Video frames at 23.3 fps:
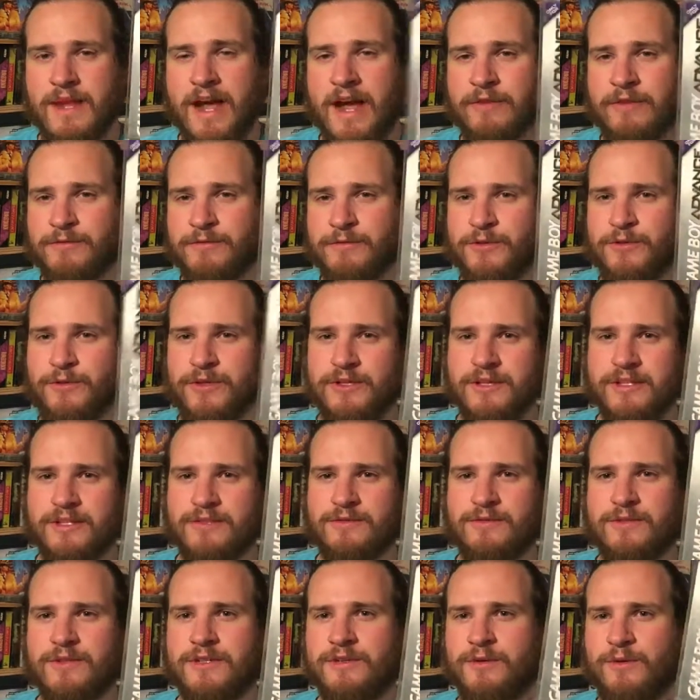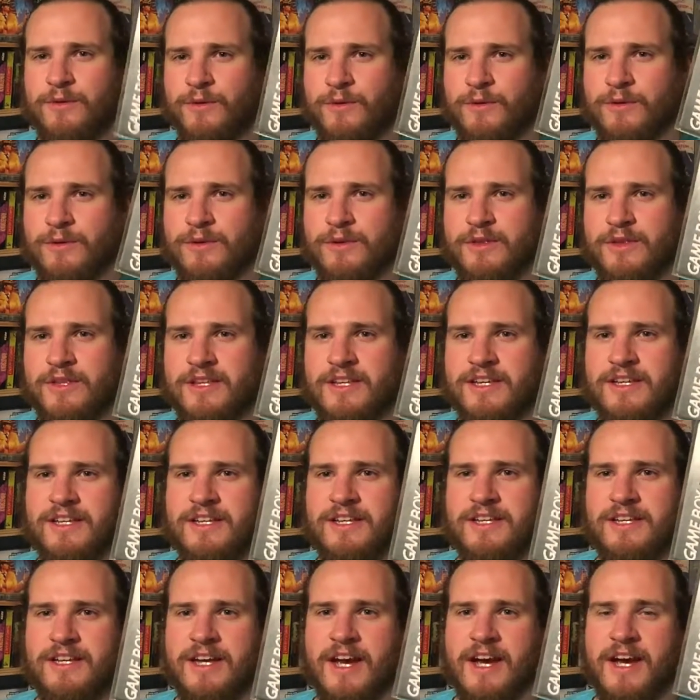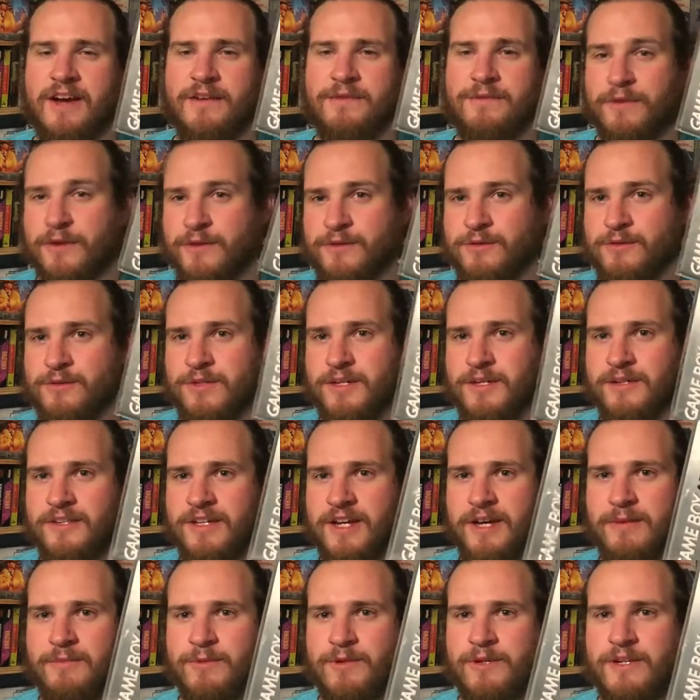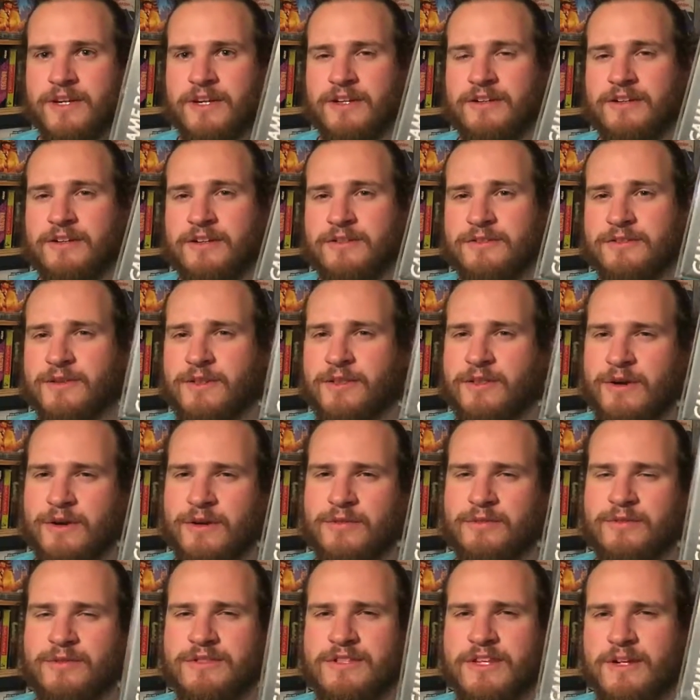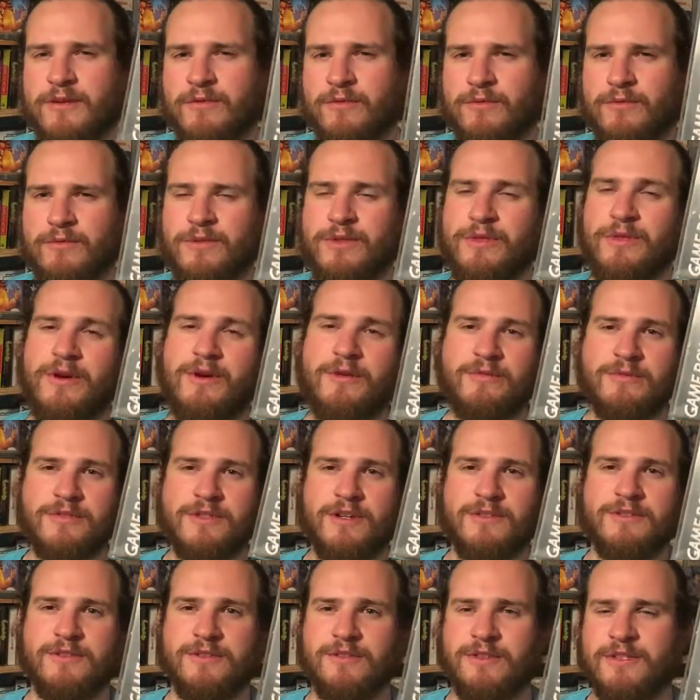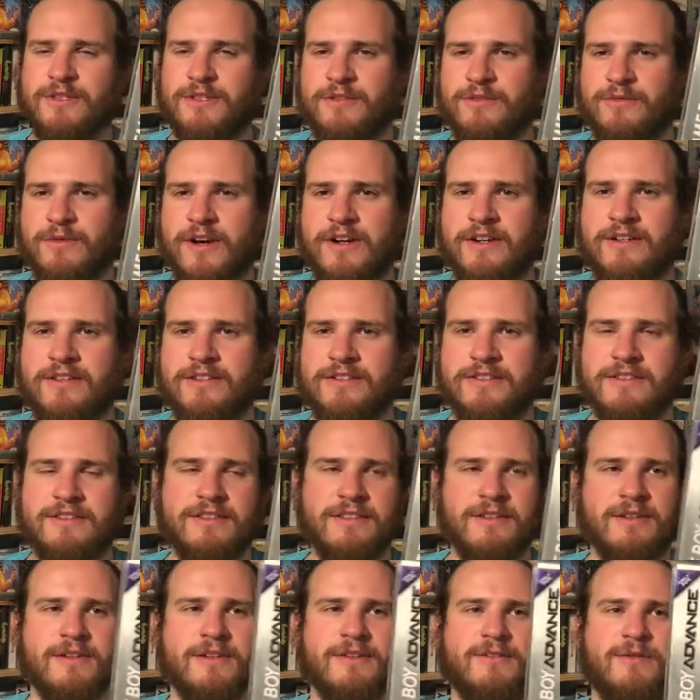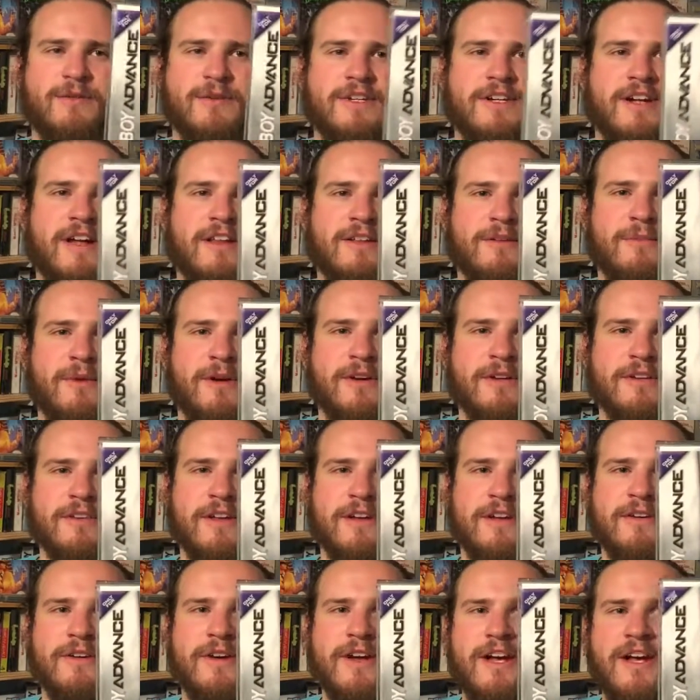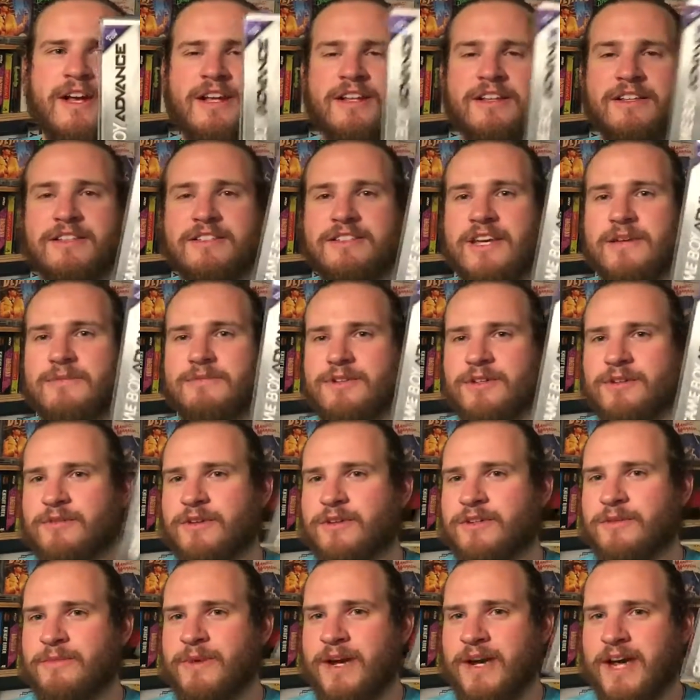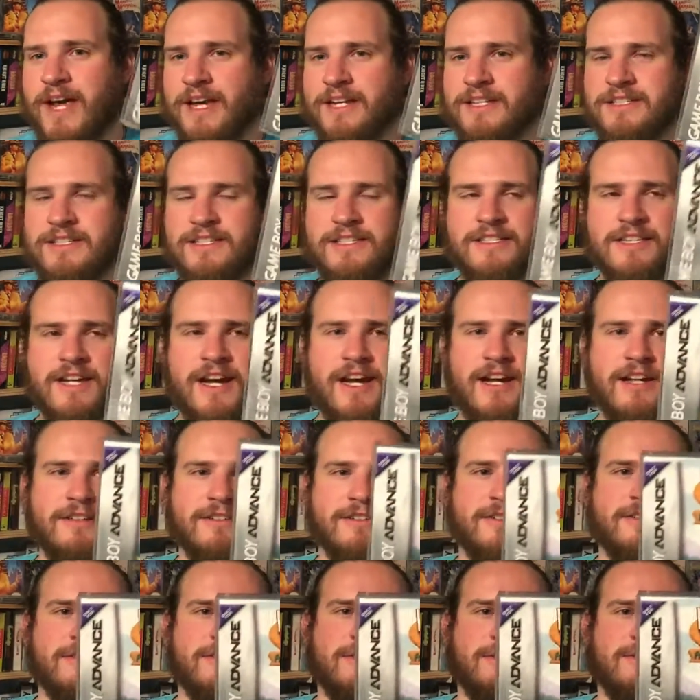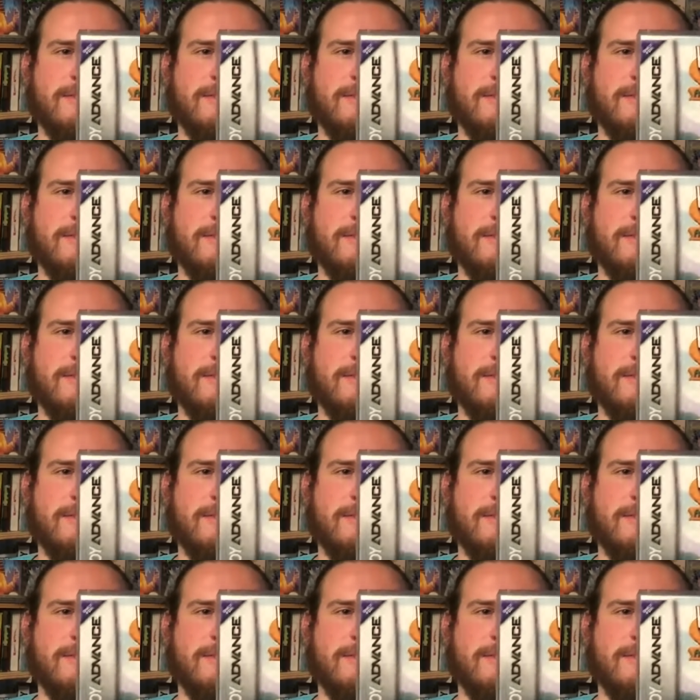I was between this one or the first one on the Game Boy Color, because the third one's also good. It's right at the $20 mark though. This game's going to run you about $18.